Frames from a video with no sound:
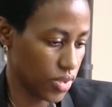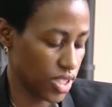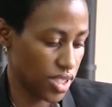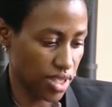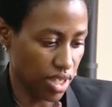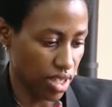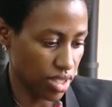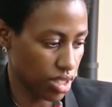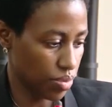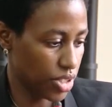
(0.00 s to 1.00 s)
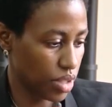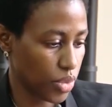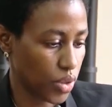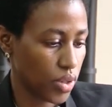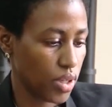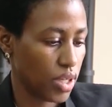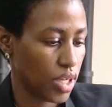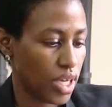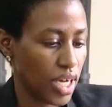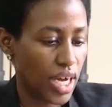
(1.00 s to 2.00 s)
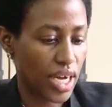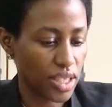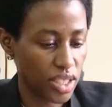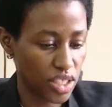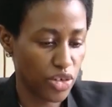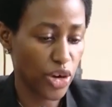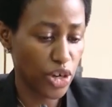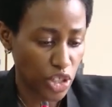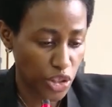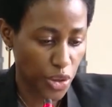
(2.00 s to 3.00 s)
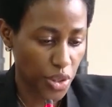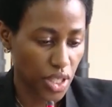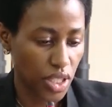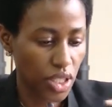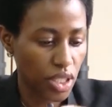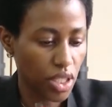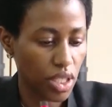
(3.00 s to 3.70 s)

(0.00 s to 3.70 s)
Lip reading: This is unacceptable and the derogatory